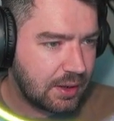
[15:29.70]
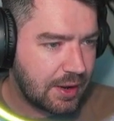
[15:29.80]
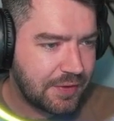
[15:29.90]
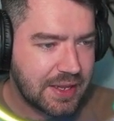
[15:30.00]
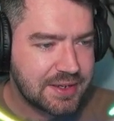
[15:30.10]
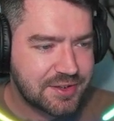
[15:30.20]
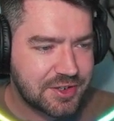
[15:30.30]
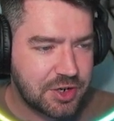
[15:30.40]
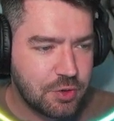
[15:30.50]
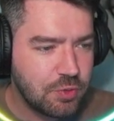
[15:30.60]
I think it's
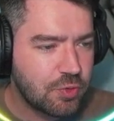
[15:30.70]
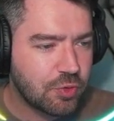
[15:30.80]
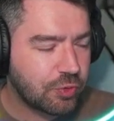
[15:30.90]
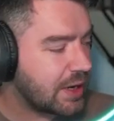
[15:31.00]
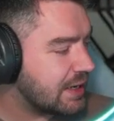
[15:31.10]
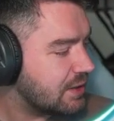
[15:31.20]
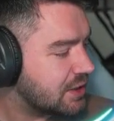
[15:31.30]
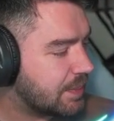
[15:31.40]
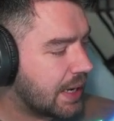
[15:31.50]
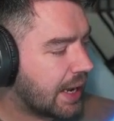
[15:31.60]
too green
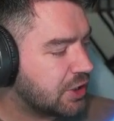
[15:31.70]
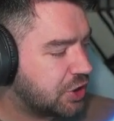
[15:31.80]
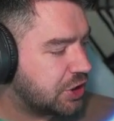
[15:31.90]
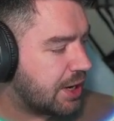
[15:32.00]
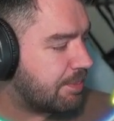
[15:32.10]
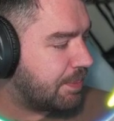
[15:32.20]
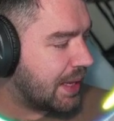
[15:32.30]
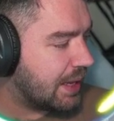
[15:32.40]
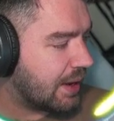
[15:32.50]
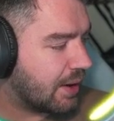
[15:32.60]
to be a ship
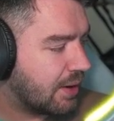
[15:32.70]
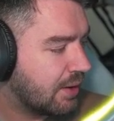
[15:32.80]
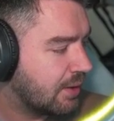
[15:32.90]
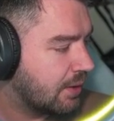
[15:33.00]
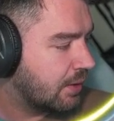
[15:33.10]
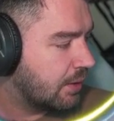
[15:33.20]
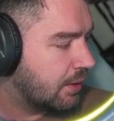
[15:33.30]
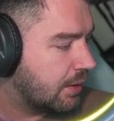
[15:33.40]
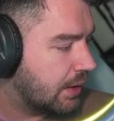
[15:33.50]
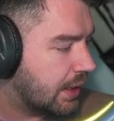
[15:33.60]
pier.
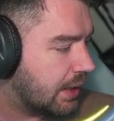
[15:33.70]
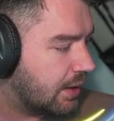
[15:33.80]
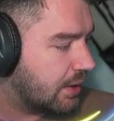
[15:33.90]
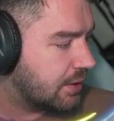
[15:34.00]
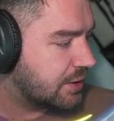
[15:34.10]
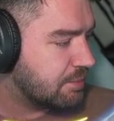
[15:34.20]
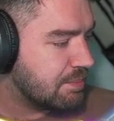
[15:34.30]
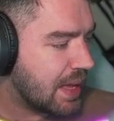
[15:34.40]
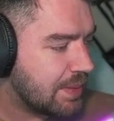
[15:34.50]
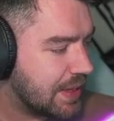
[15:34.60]
So
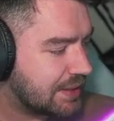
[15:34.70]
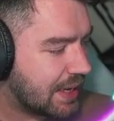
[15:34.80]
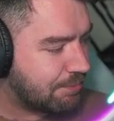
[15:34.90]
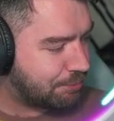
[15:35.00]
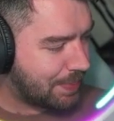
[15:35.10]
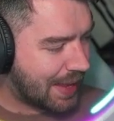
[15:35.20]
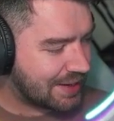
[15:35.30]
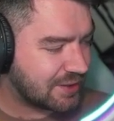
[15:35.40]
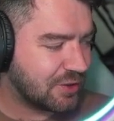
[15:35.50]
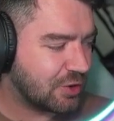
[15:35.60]
maybe it's a
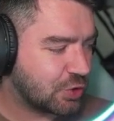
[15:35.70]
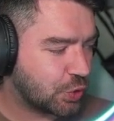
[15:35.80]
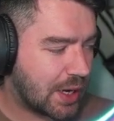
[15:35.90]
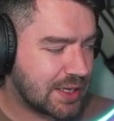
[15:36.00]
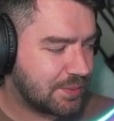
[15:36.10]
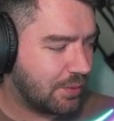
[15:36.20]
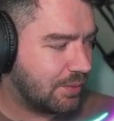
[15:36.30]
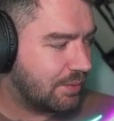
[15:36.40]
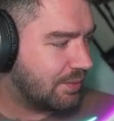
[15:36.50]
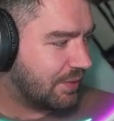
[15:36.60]
passenger transport
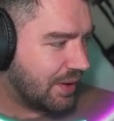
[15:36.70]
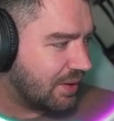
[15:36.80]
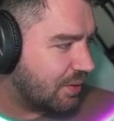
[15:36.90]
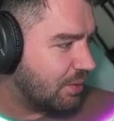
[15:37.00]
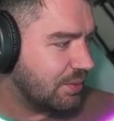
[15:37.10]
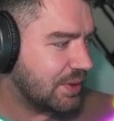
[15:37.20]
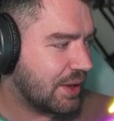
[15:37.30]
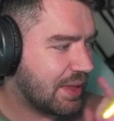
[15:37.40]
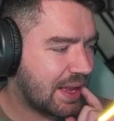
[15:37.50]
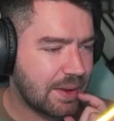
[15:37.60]
vehicle?
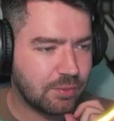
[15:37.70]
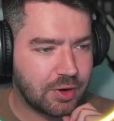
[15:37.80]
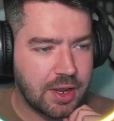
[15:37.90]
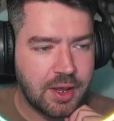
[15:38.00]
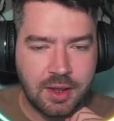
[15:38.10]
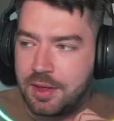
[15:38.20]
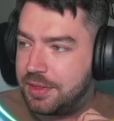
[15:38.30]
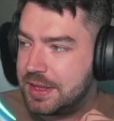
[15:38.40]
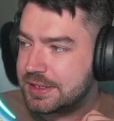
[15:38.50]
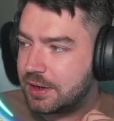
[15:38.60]
No, that can't be right.
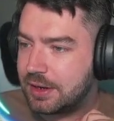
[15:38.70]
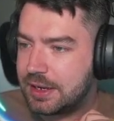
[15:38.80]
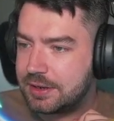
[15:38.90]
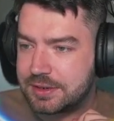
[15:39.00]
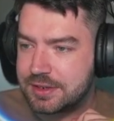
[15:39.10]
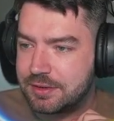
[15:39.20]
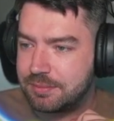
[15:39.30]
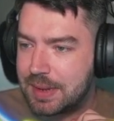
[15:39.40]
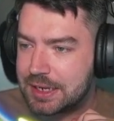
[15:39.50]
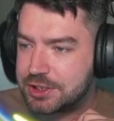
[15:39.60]
This color here doesn't
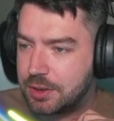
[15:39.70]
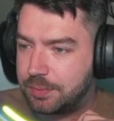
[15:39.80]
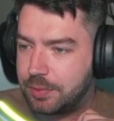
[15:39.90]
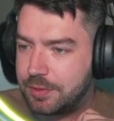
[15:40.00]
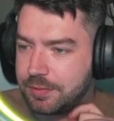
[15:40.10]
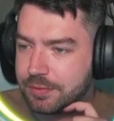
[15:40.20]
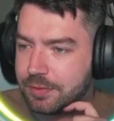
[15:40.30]
match up with...